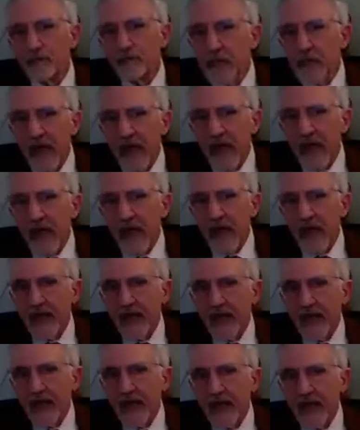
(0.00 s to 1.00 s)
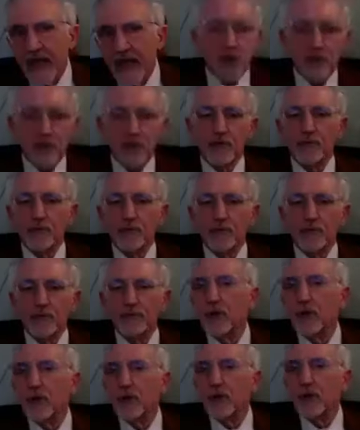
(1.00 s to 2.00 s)
mechanisms, other
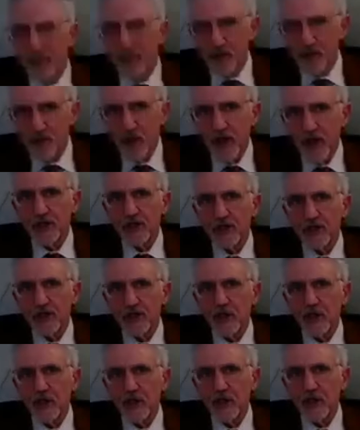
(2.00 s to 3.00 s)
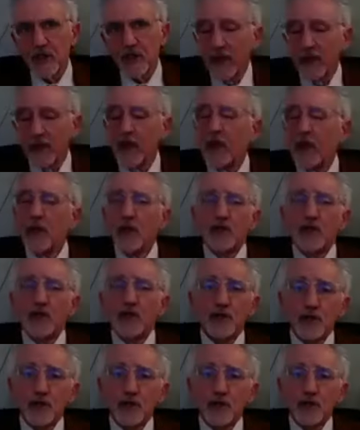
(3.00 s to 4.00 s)
modes of persuasion and the like,
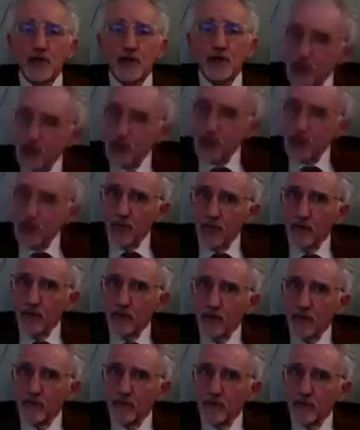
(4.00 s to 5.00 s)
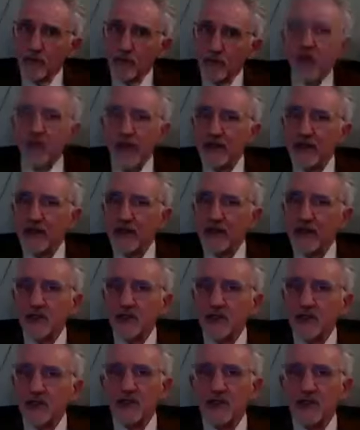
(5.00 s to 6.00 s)
to ensure that
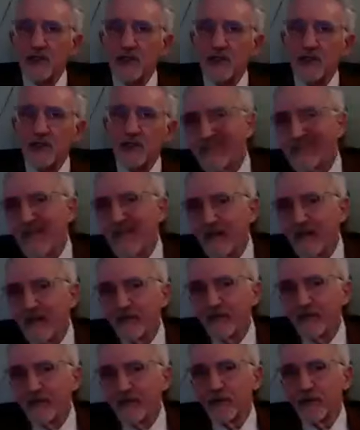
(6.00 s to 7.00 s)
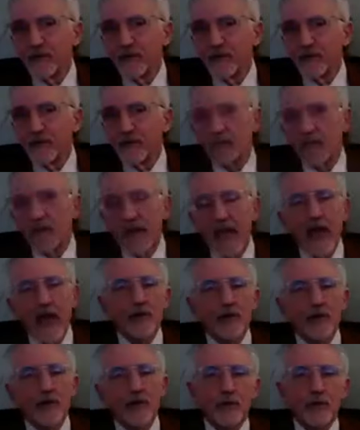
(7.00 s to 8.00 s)
Israel has never been held
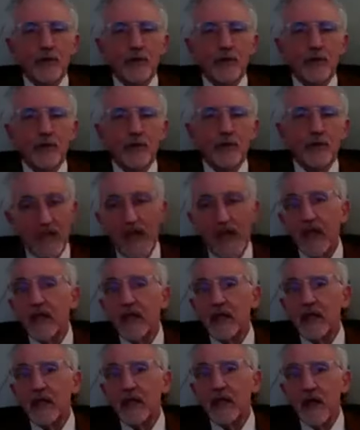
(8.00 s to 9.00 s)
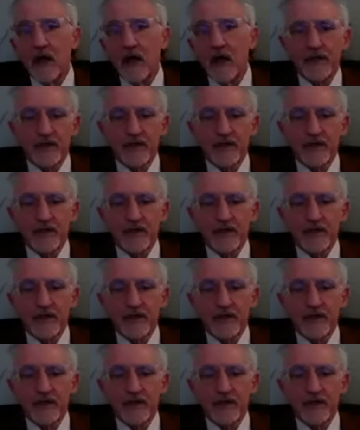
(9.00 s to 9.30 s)
accountable for any of